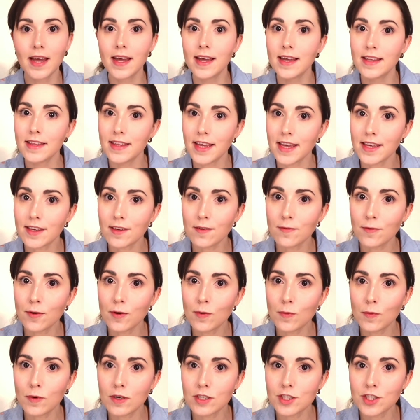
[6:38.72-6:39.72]
Thank you
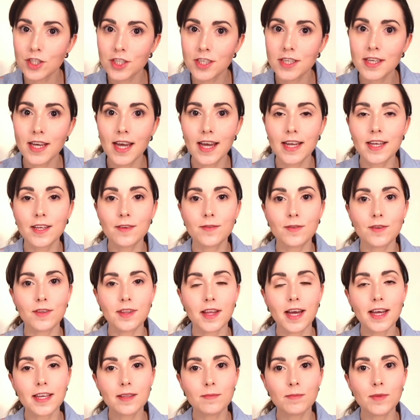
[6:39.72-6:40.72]
for watching, and if you
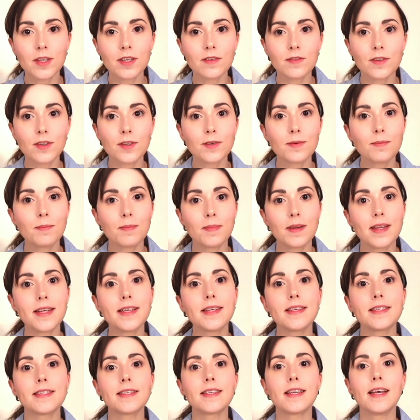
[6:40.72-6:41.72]
liked my review,
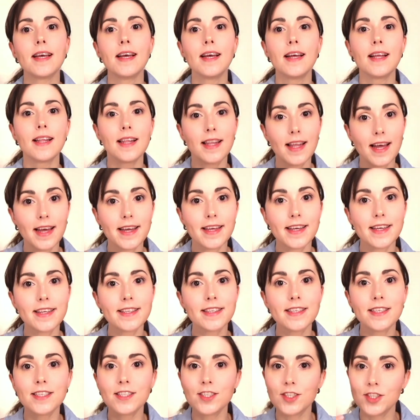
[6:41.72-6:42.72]
please like
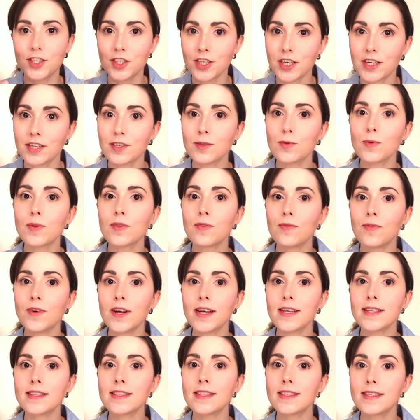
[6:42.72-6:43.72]
it, share it with
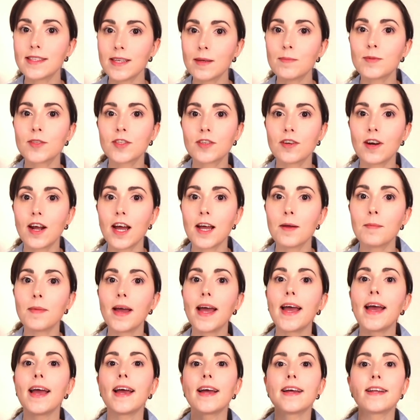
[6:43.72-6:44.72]
friends, subscribe,
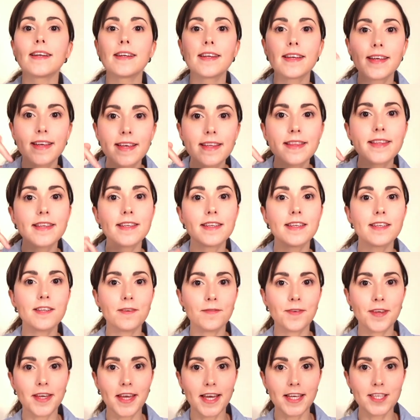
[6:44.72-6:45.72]
and hit the
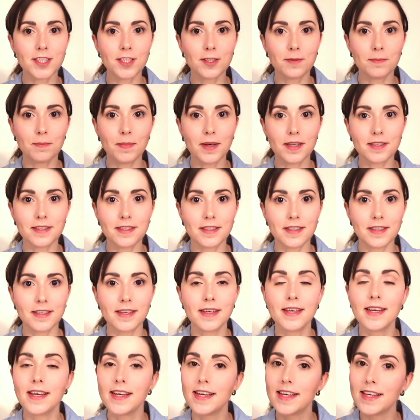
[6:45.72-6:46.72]
notification button.
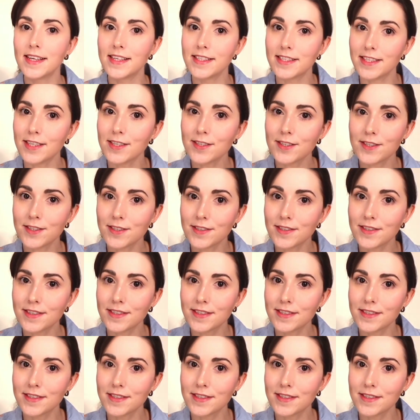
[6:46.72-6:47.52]
See you